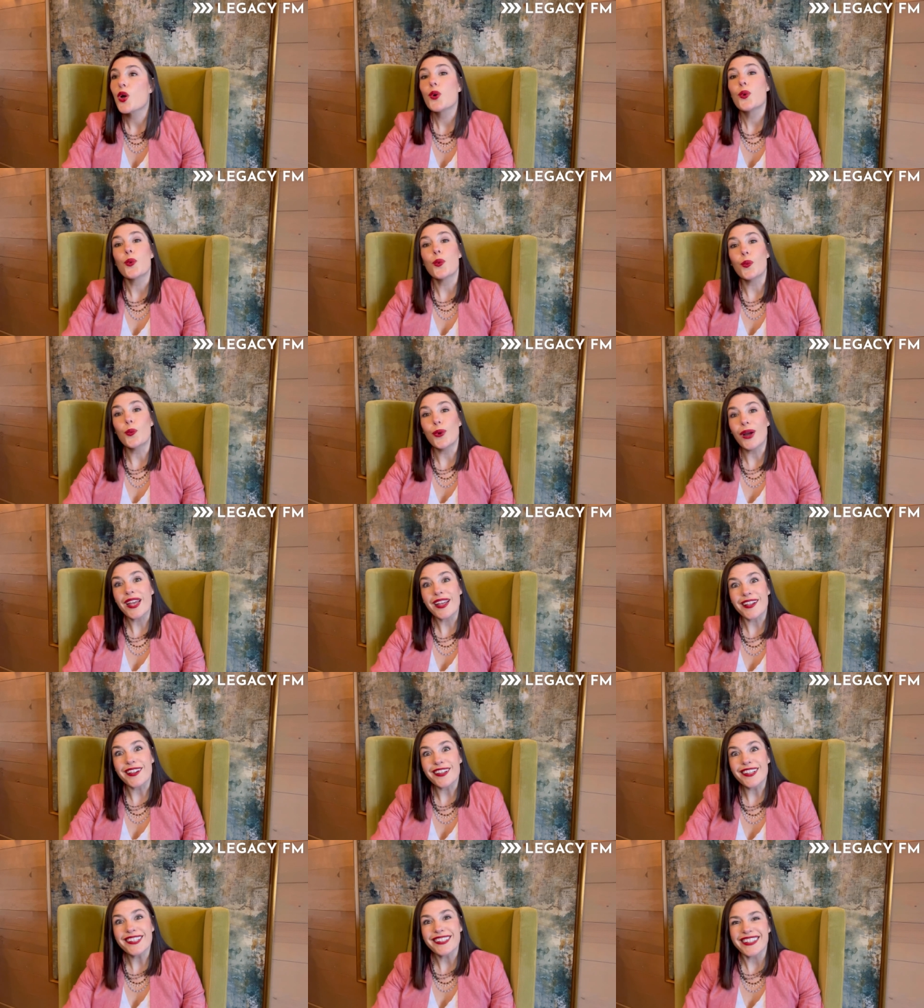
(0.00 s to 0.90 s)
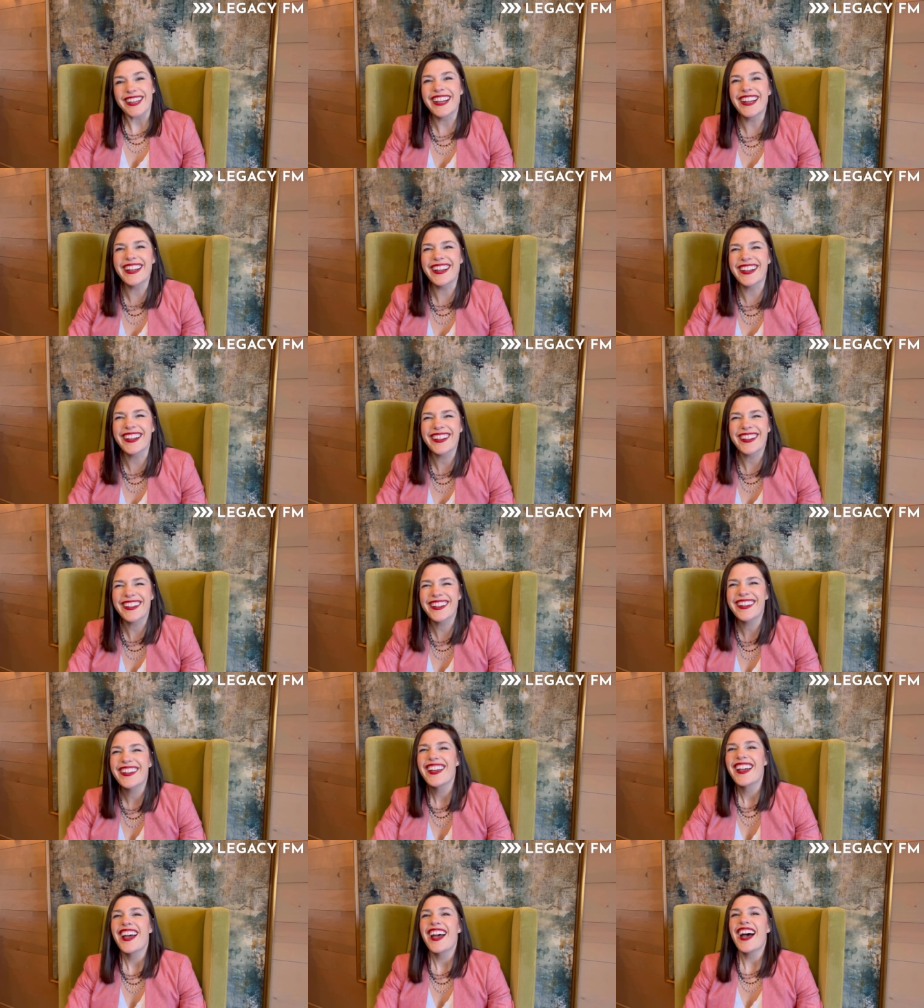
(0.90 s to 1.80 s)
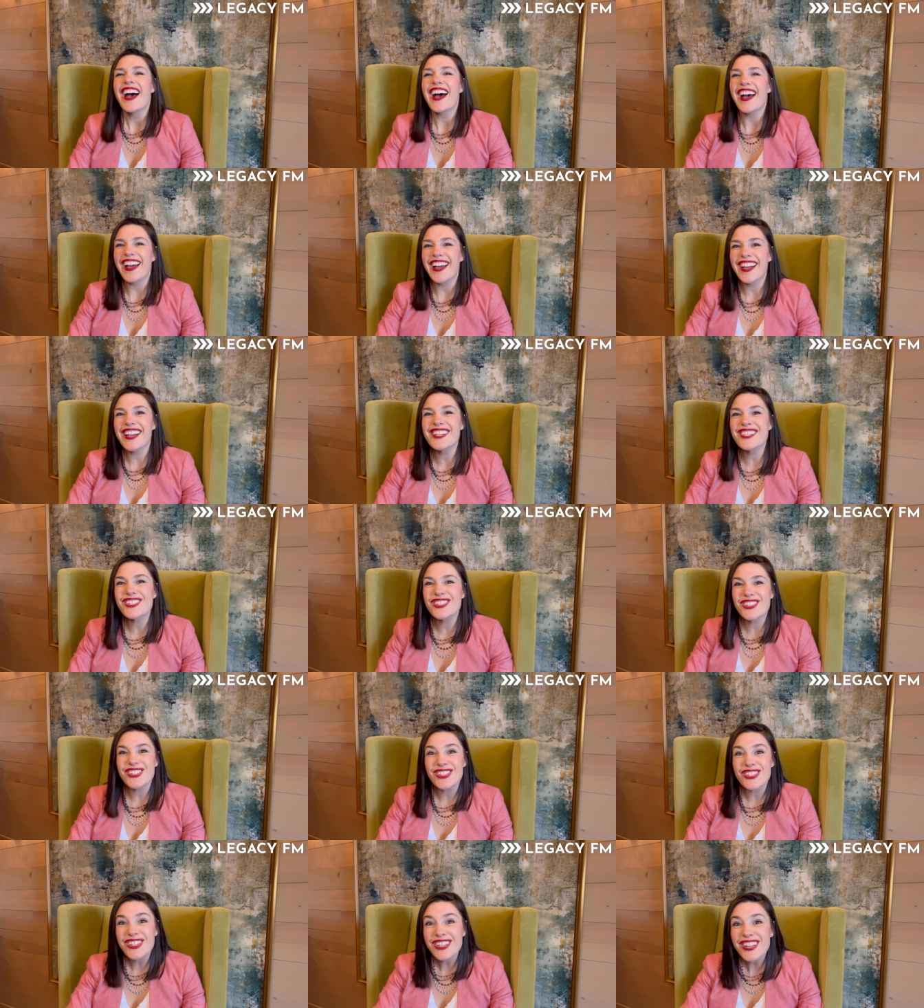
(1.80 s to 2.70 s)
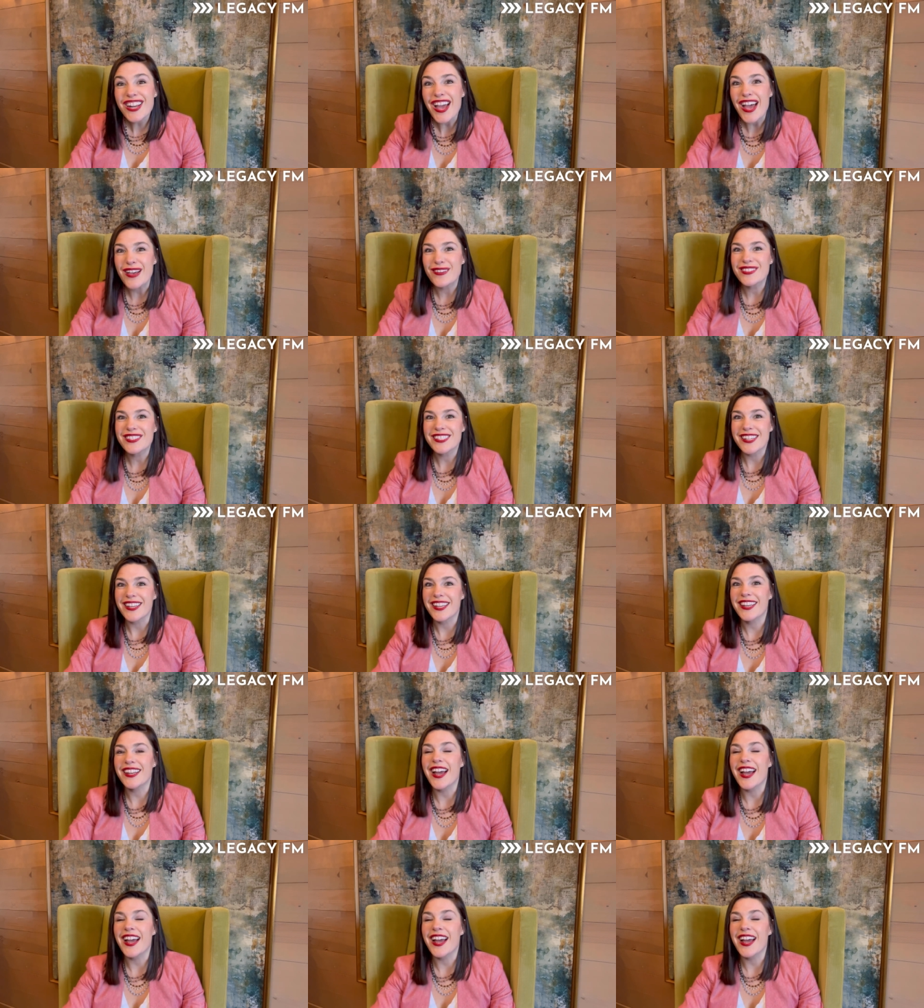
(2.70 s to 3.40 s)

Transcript: Well, I should have studied.